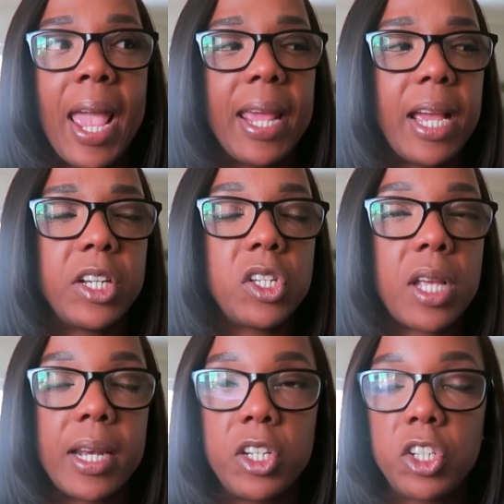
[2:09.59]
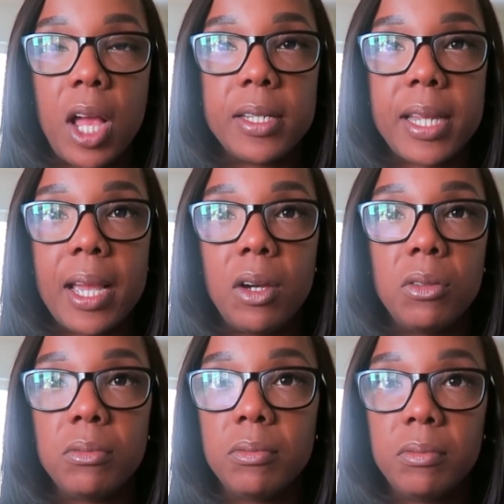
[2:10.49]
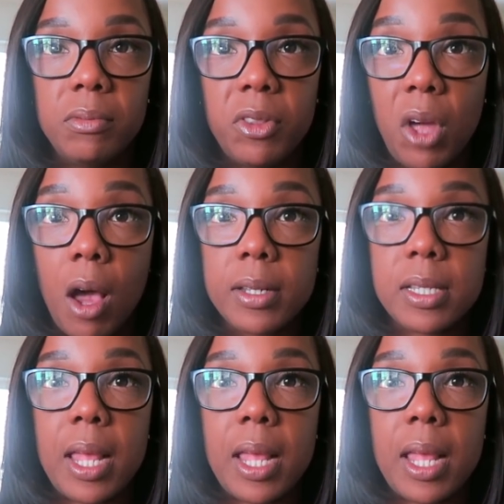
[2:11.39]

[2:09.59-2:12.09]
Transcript: and I just kind of jot down thoughts,